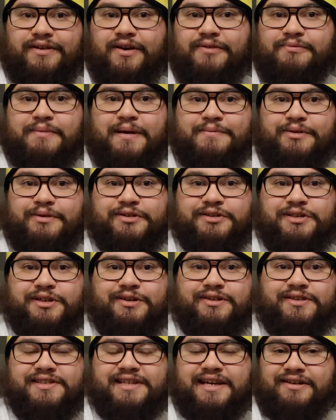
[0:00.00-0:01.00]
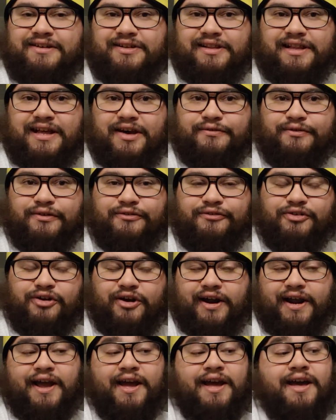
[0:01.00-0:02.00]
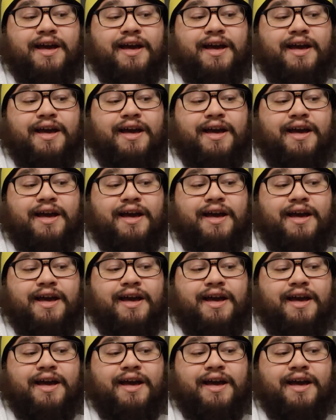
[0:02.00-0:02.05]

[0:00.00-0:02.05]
of my music on SoundCloud for free,